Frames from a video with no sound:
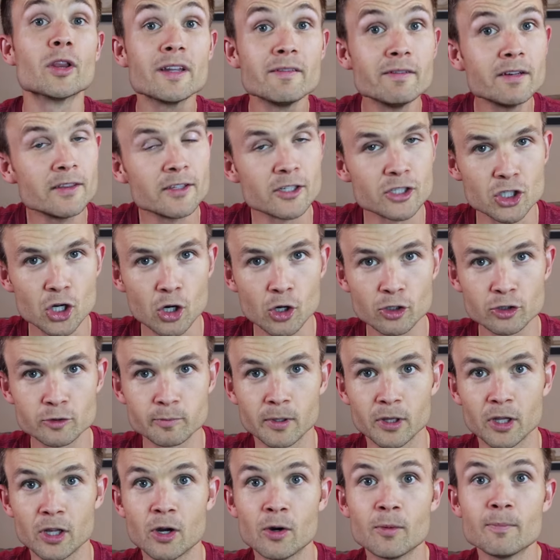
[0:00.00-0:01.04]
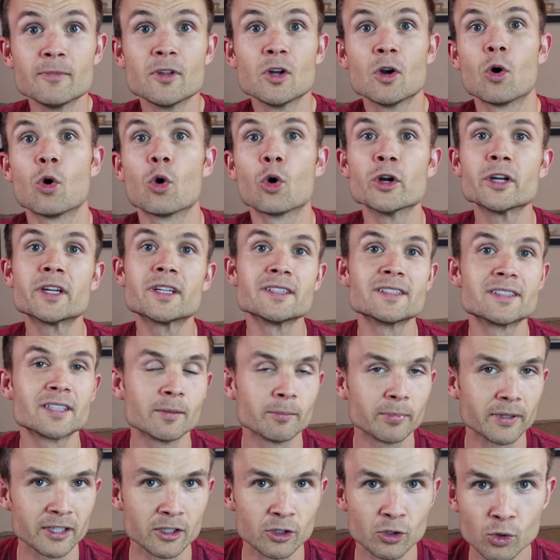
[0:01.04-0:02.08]
leave it in the show notes below, or you can
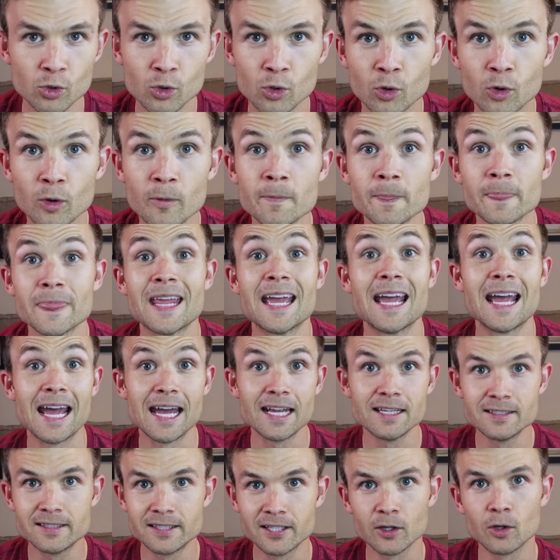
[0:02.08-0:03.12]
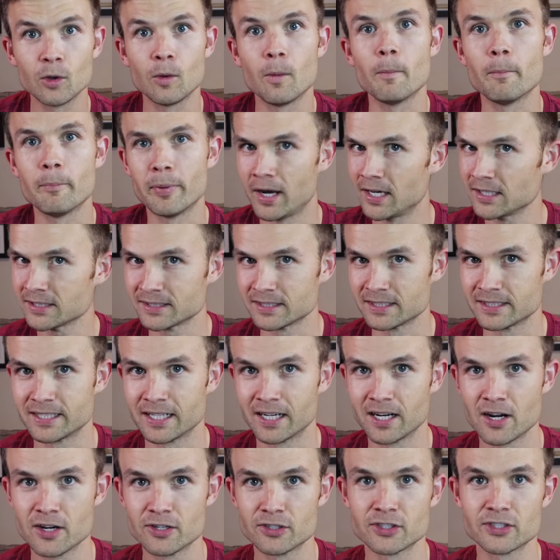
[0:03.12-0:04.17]
simply Google head tilt Boston
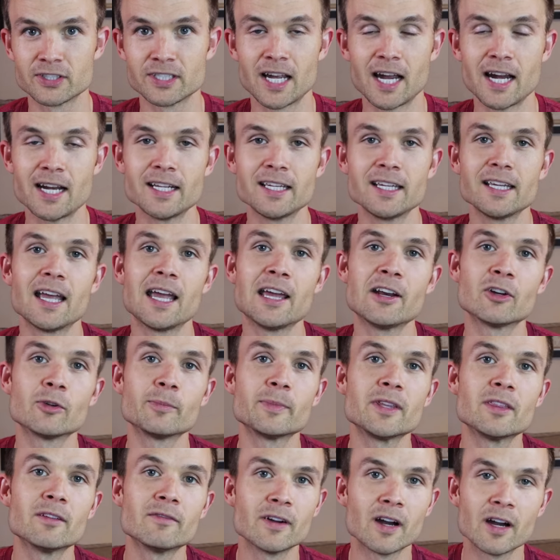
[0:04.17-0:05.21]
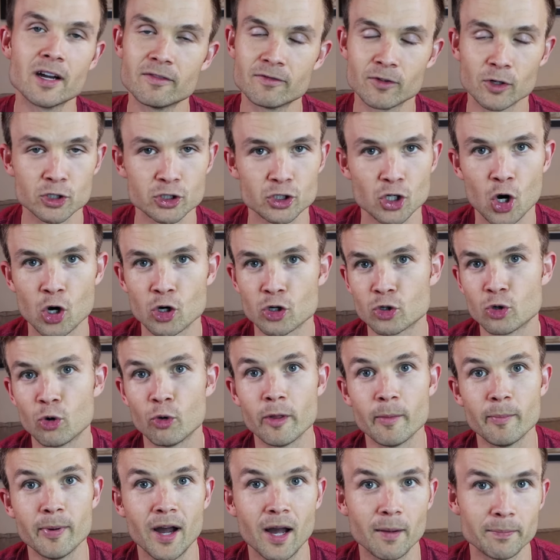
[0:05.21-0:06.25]
Terrier Society, and it'll be the very first article
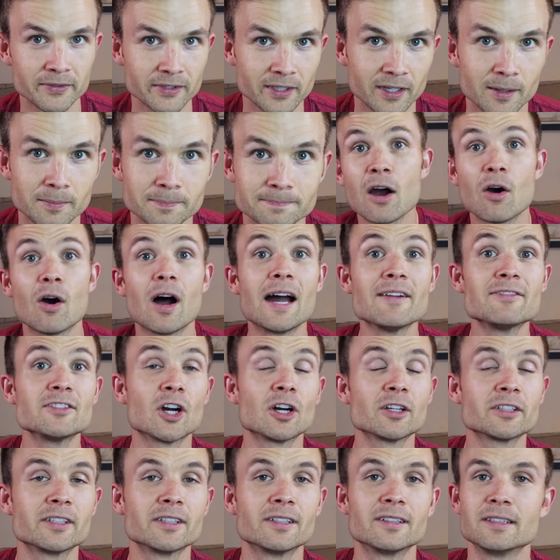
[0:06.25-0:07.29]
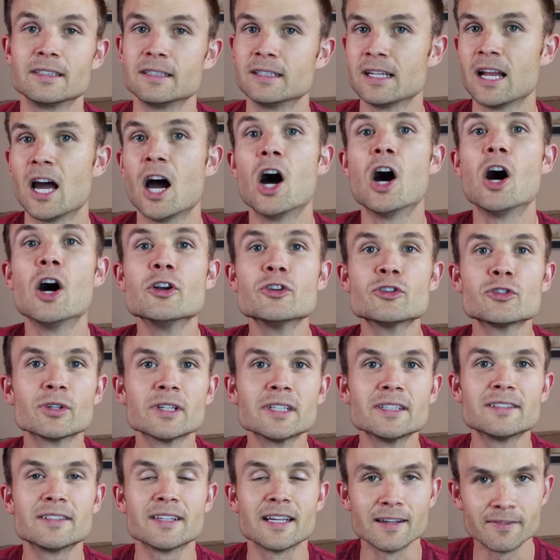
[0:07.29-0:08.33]
that pops up. Now, I've talked to
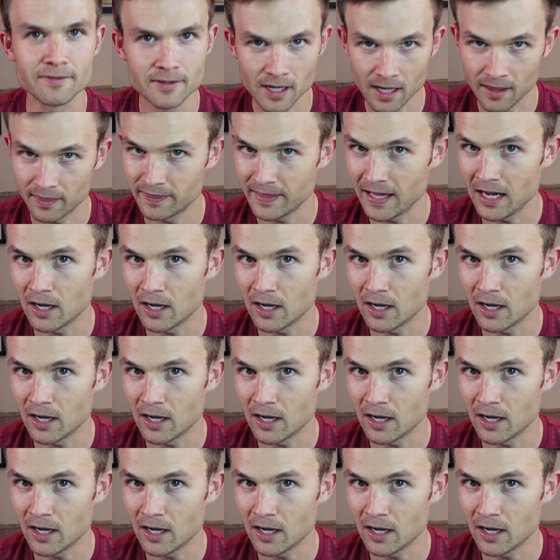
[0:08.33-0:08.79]
hundreds, if not